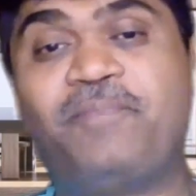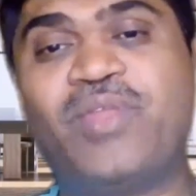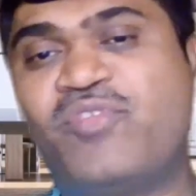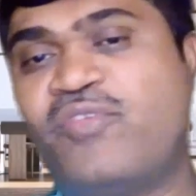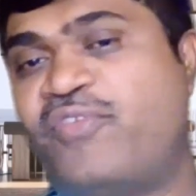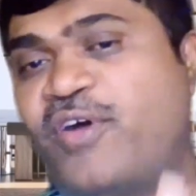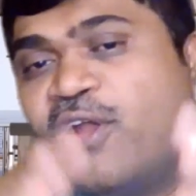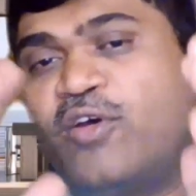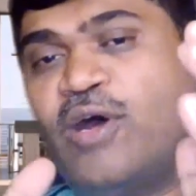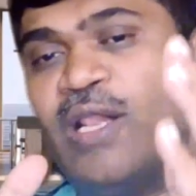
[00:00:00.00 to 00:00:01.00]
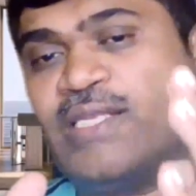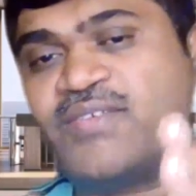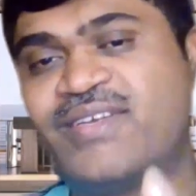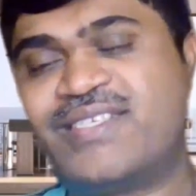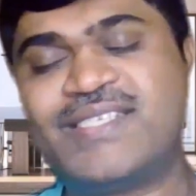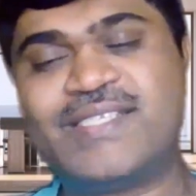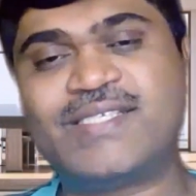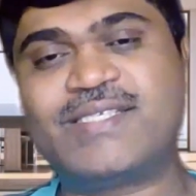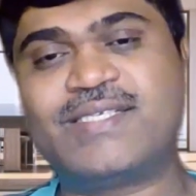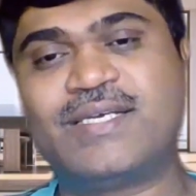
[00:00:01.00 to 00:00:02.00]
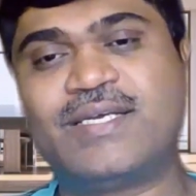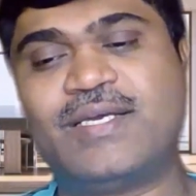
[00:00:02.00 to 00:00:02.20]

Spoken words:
where if you follow all these questions,